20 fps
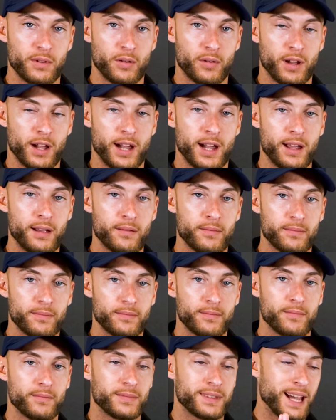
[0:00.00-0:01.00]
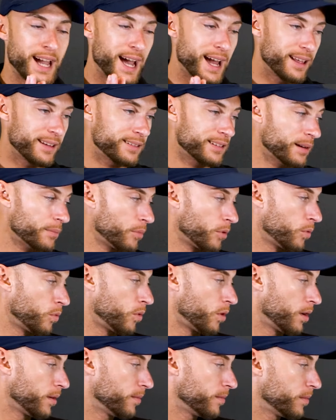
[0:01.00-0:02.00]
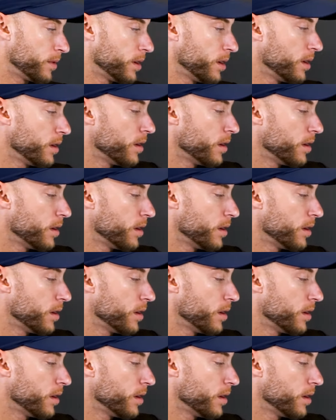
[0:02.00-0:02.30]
okay? That is number one.